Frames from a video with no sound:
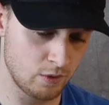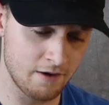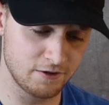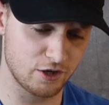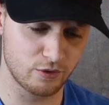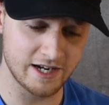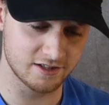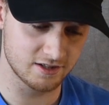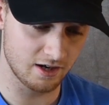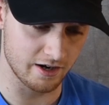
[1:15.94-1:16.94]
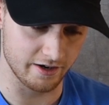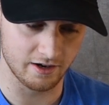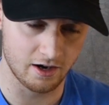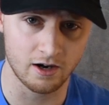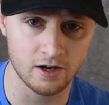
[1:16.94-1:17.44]
we're off to a great start.
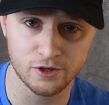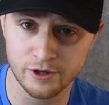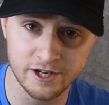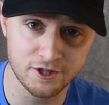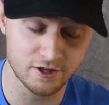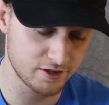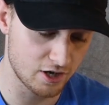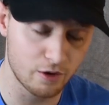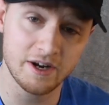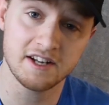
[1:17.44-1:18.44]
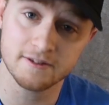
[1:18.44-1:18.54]
Our creature is already